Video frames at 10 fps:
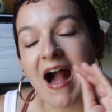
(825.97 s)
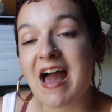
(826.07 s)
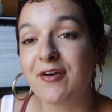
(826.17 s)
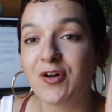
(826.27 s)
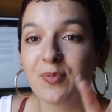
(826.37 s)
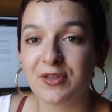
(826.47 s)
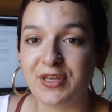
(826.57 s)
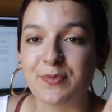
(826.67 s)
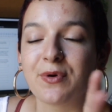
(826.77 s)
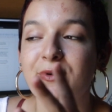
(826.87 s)
I don't know about
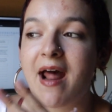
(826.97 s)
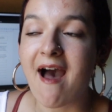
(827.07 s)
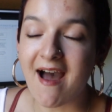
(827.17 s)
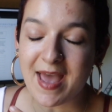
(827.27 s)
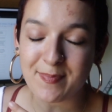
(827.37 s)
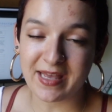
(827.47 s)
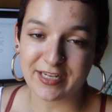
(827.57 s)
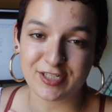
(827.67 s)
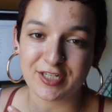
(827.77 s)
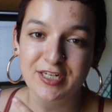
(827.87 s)
you, but when I
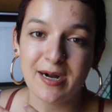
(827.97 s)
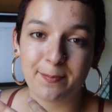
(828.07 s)
picture a